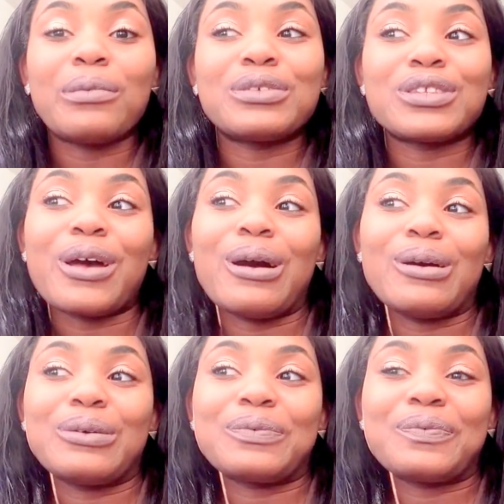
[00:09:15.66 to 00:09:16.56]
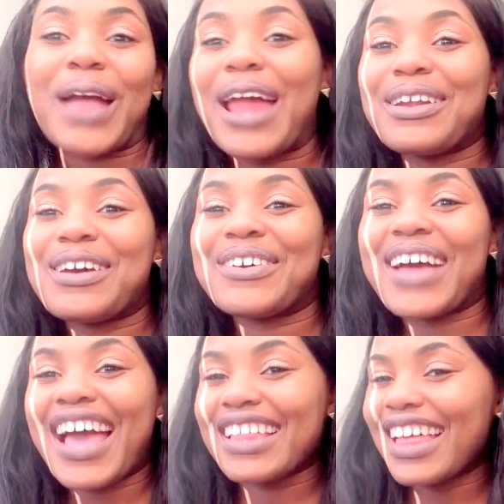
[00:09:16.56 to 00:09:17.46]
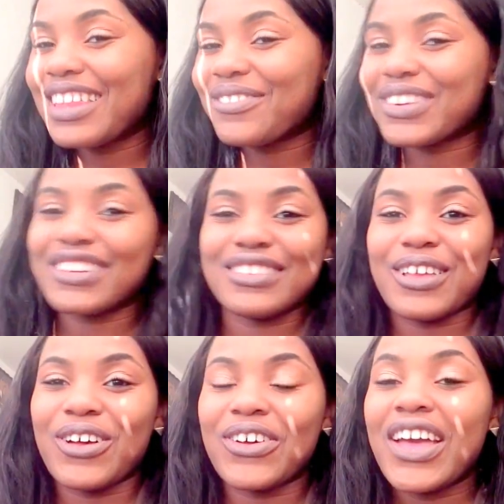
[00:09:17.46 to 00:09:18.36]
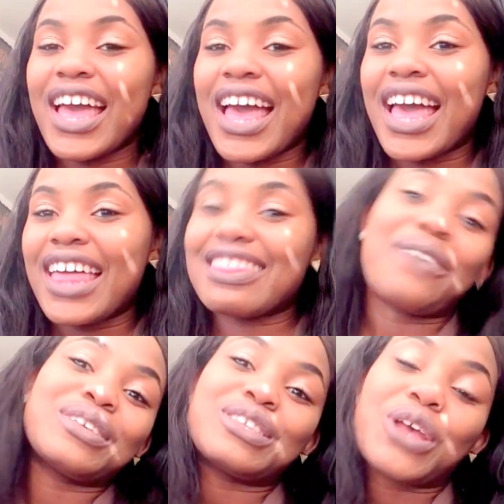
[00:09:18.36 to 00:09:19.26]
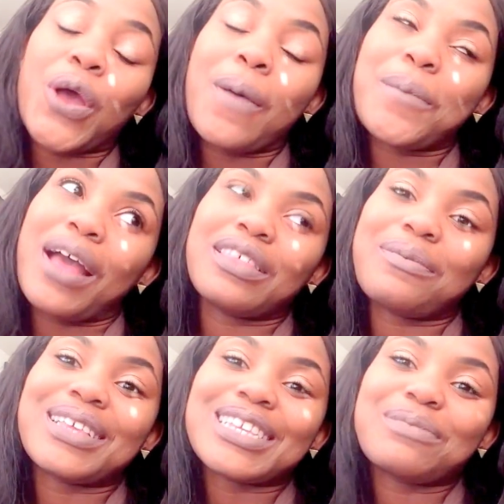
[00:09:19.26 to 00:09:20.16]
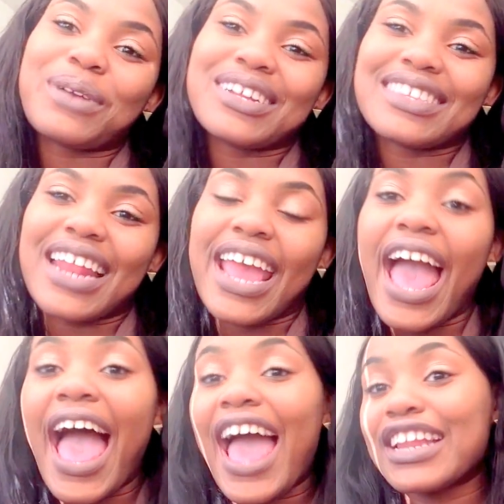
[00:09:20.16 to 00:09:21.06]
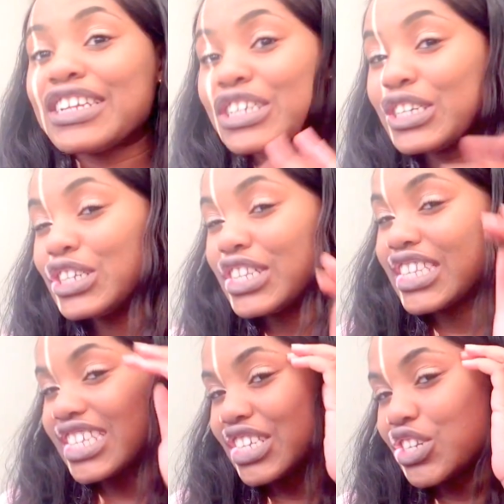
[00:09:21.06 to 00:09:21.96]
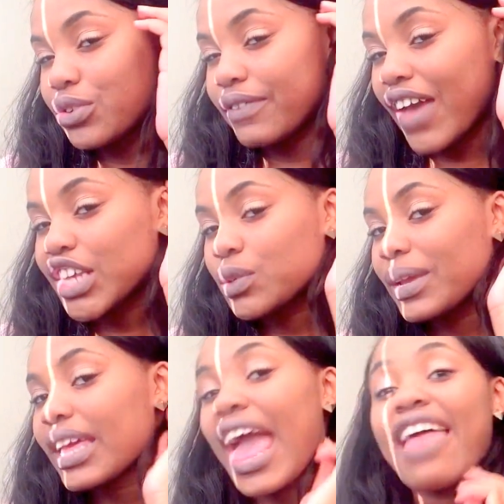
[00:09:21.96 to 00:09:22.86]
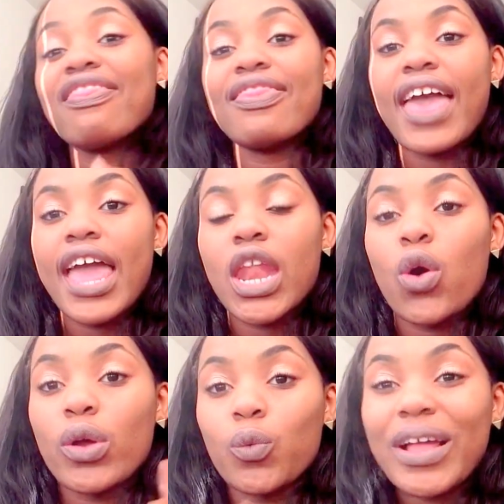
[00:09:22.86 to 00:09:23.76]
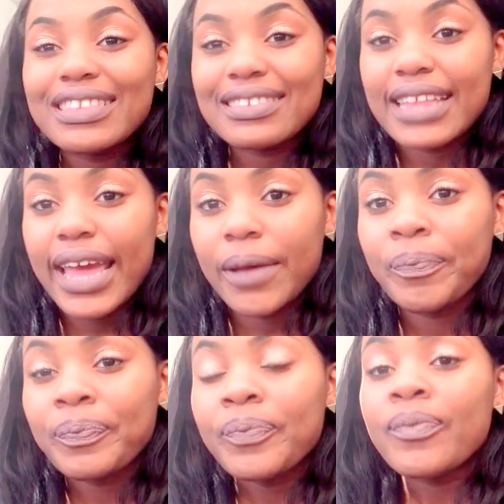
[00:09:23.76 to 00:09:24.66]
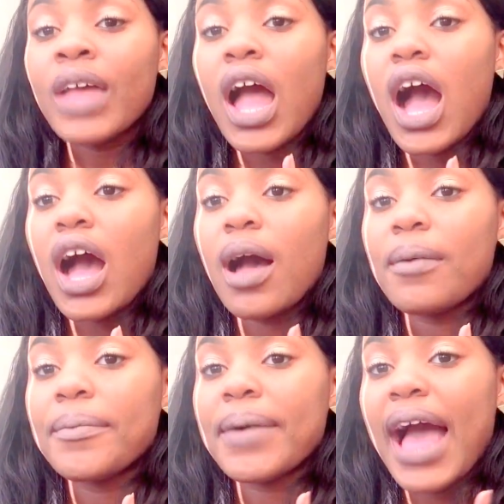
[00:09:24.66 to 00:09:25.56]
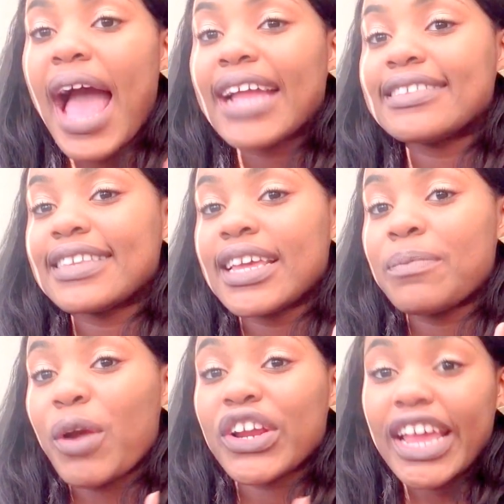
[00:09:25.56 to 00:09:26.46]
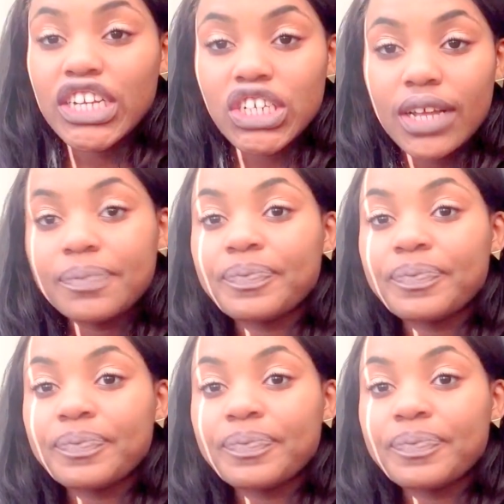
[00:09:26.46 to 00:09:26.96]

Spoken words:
So I don't know. I love her. So that was probably the best experience that I had this season during Fashion Week. And then on Wednesday, I did Marcatia.